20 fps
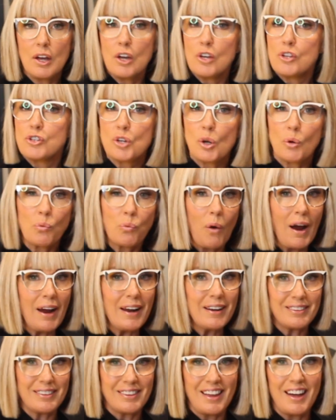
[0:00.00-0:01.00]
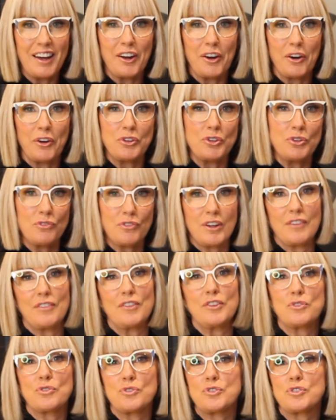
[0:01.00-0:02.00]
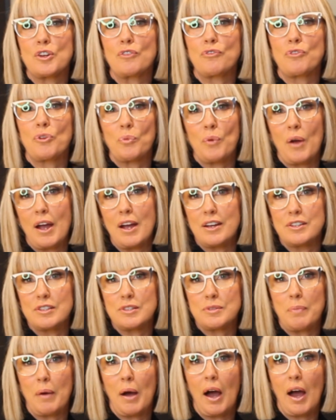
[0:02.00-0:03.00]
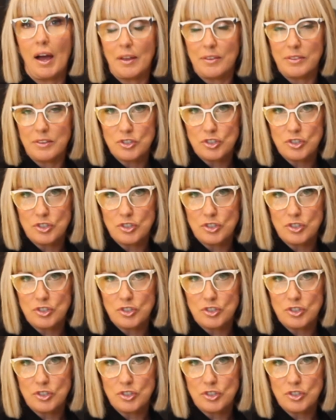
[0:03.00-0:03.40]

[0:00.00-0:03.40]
So right there, you've given yourself a raise behind the